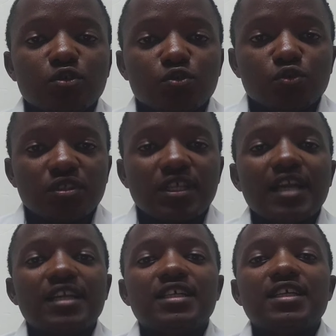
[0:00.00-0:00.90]
to
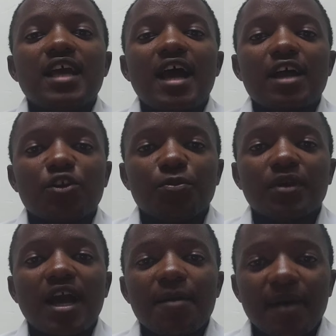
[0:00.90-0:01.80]
study to
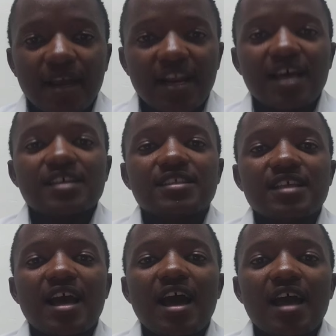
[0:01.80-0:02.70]
become a nurse
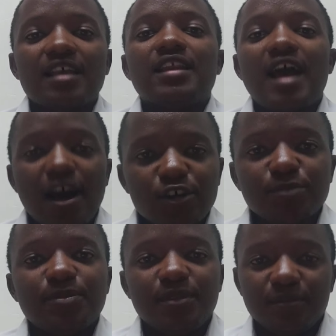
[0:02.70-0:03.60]
in
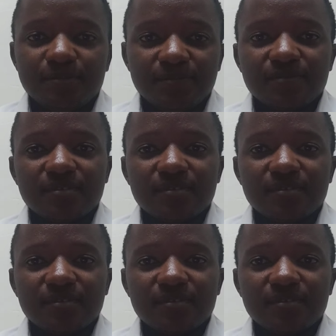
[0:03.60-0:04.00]
Ausbildung.